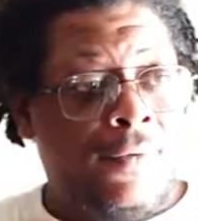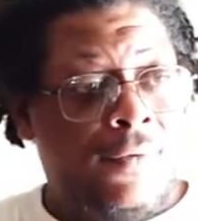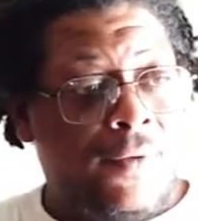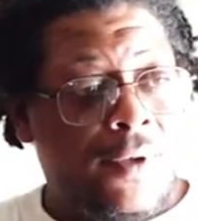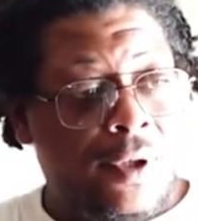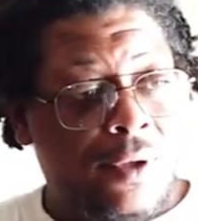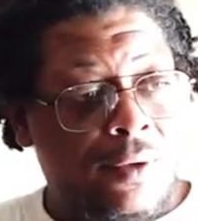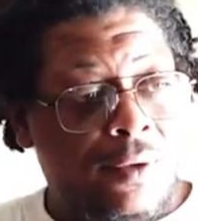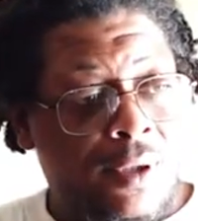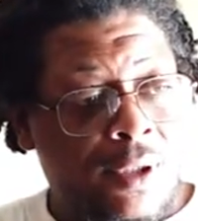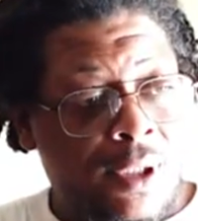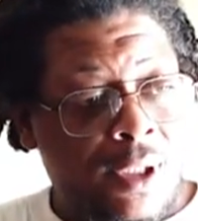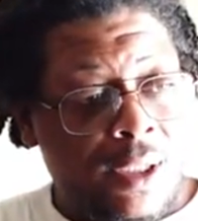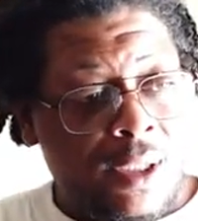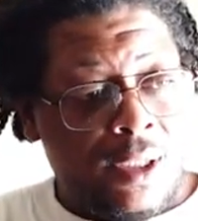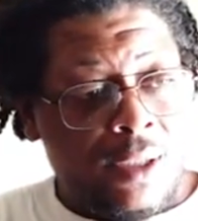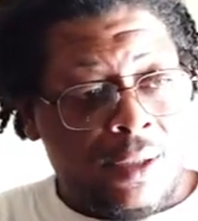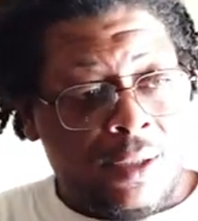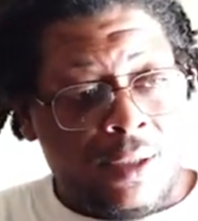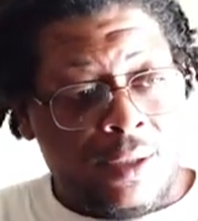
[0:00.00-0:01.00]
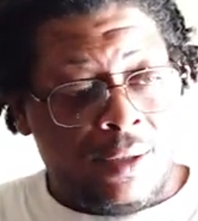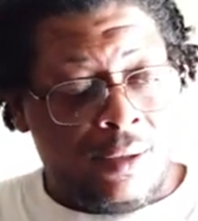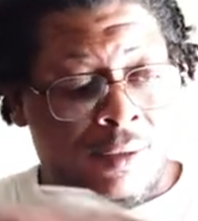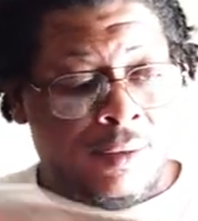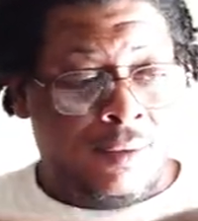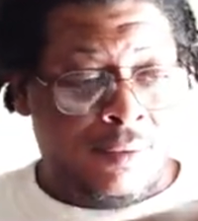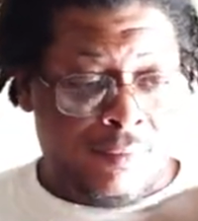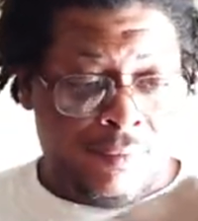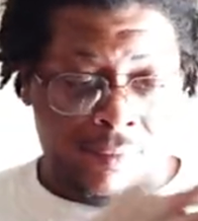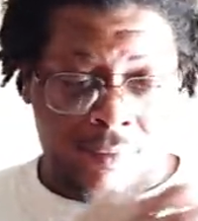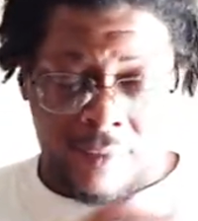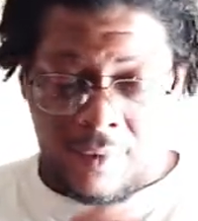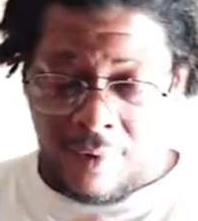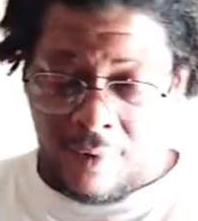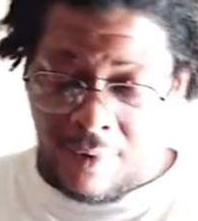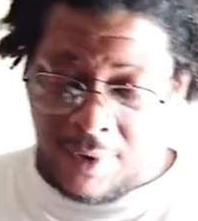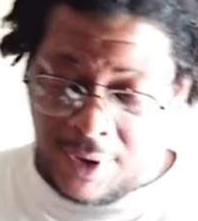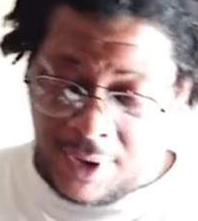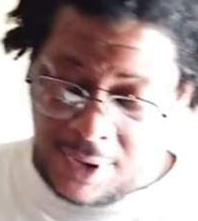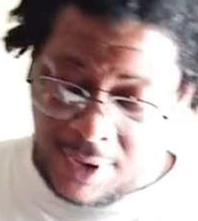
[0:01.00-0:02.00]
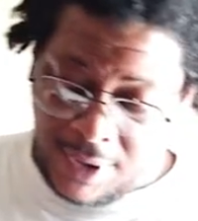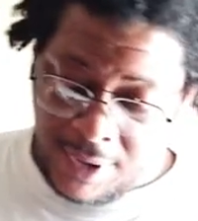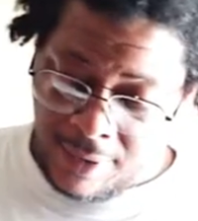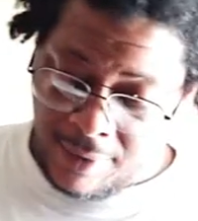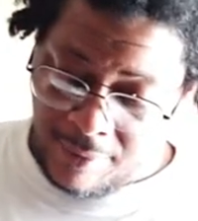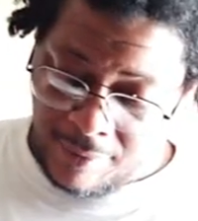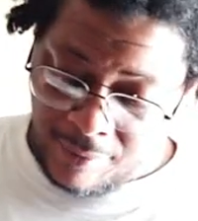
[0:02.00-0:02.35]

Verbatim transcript: Feels nice. Let me see.